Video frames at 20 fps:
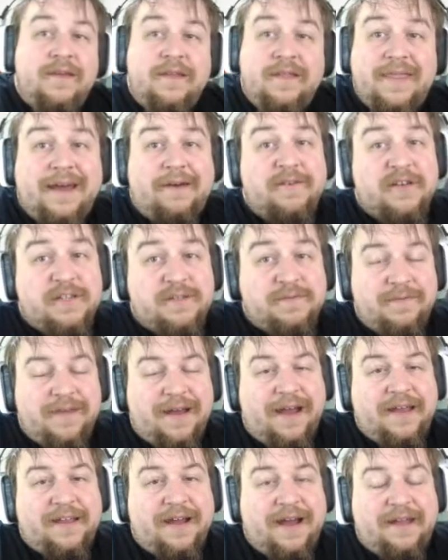That was
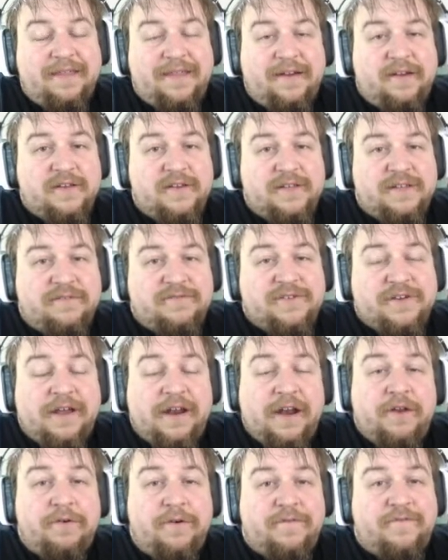I, I that was I was trying
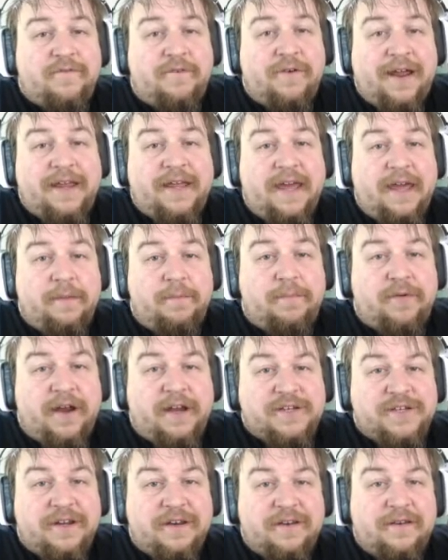to do a Ferengi
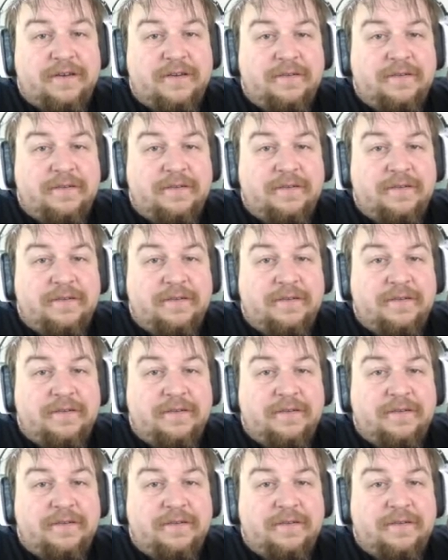impression.